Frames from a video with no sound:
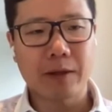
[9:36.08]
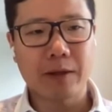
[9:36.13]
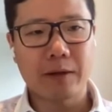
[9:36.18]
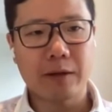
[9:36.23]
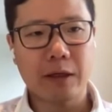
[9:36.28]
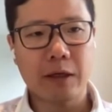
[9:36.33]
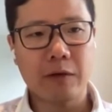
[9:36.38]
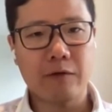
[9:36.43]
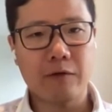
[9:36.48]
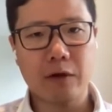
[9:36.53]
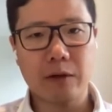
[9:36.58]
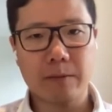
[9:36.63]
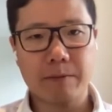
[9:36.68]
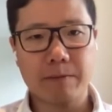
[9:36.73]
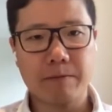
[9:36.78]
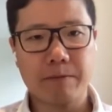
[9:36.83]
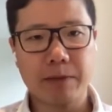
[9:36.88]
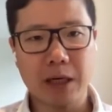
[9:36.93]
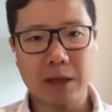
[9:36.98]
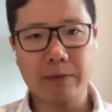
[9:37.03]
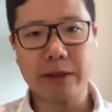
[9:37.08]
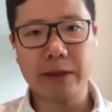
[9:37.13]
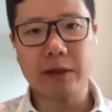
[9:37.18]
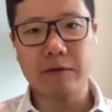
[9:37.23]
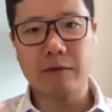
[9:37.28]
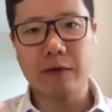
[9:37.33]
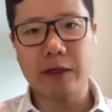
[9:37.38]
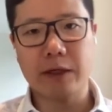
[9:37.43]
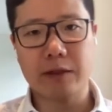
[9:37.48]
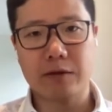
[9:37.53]
if you're a public
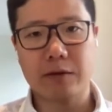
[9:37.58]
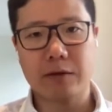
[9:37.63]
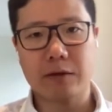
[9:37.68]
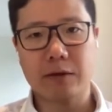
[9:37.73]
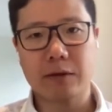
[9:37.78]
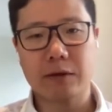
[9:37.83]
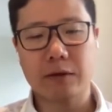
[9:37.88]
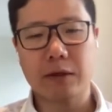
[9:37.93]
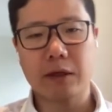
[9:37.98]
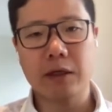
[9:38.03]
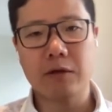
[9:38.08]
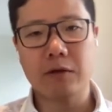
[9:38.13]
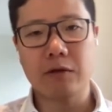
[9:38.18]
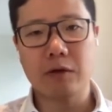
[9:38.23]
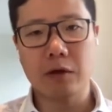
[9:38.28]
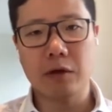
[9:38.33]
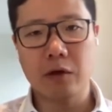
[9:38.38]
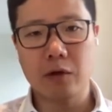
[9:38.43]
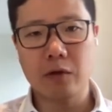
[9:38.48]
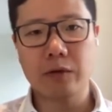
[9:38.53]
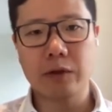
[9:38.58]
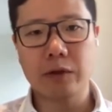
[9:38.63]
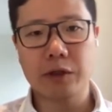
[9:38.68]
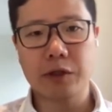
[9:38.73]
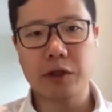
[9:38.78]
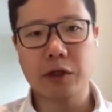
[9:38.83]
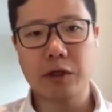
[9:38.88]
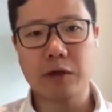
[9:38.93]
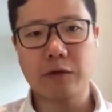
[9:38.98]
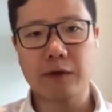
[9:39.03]
investor and you own a
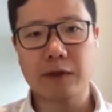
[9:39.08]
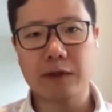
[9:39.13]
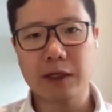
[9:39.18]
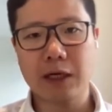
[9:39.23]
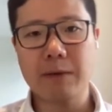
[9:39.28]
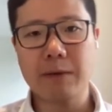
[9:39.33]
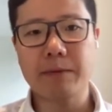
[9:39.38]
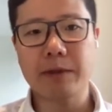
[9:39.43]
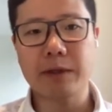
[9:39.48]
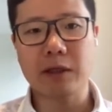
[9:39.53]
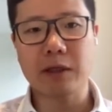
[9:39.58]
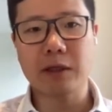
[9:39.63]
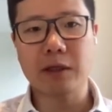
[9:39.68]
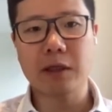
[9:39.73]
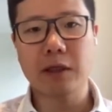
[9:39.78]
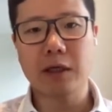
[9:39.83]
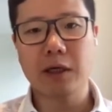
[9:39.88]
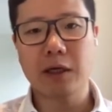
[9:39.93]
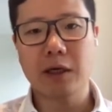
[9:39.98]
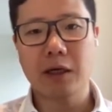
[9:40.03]
share of this company,